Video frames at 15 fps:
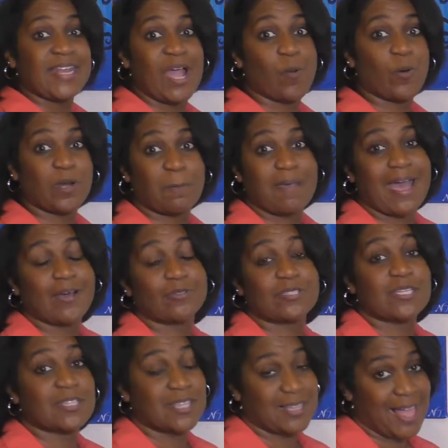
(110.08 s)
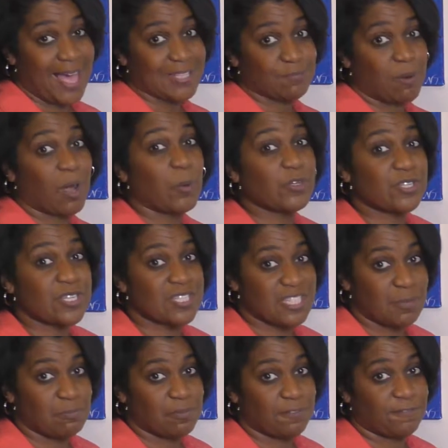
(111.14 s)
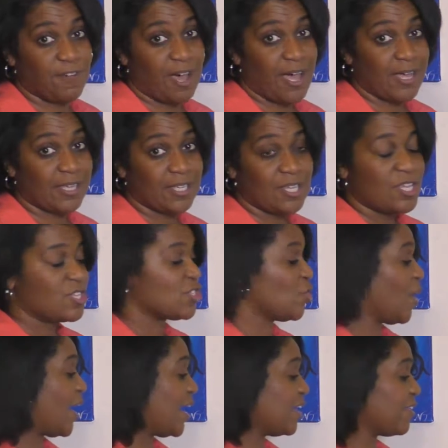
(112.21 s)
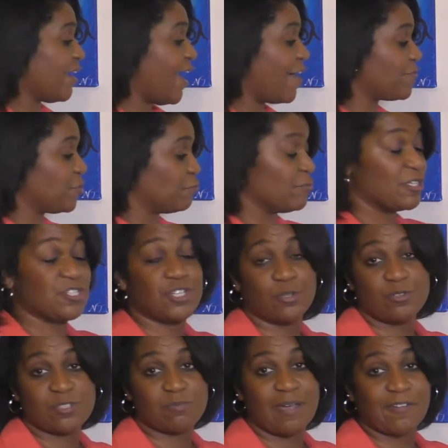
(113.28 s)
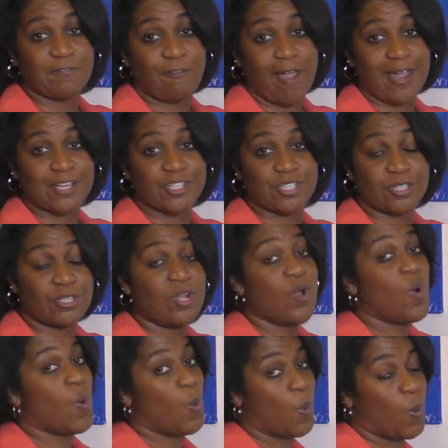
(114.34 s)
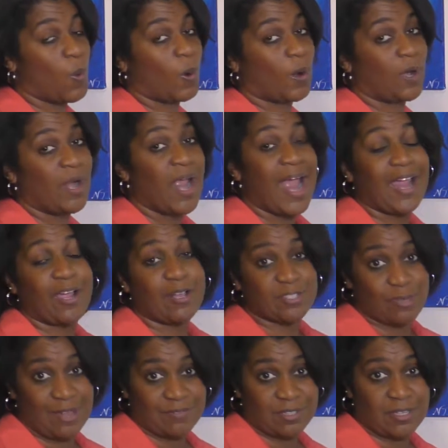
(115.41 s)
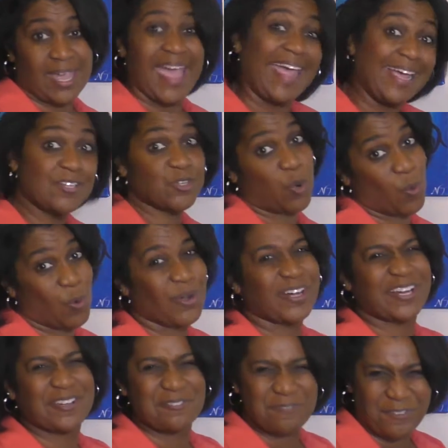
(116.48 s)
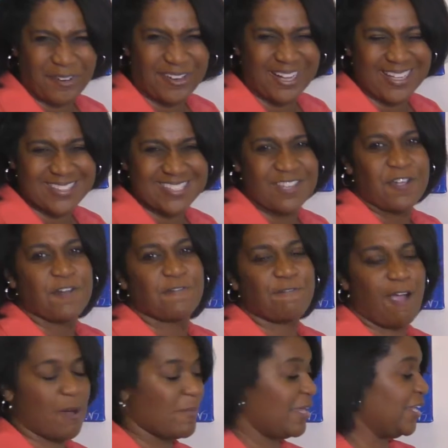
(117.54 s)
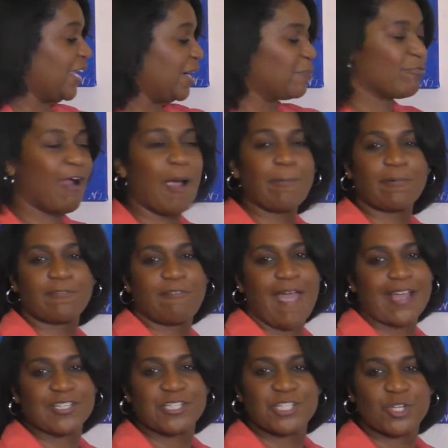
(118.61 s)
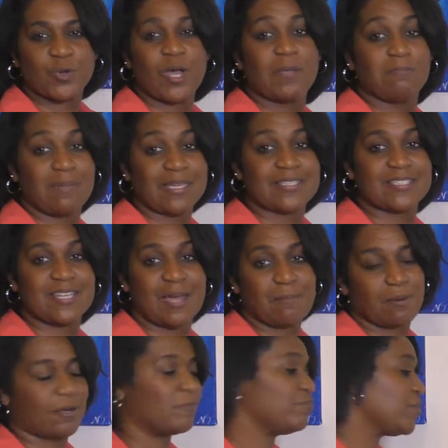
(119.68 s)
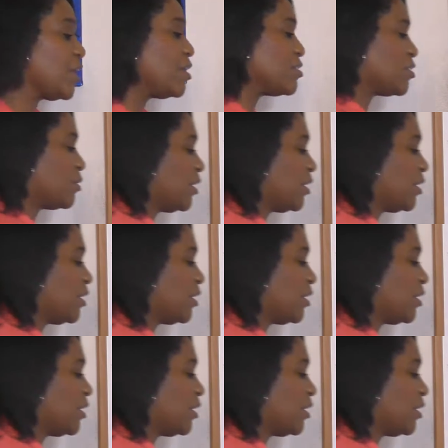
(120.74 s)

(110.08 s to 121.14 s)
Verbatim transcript: now what about the last part, which is simplify? So I either have to reduce my fraction or I also have to and or convert it from an improper fraction to a mixed number. So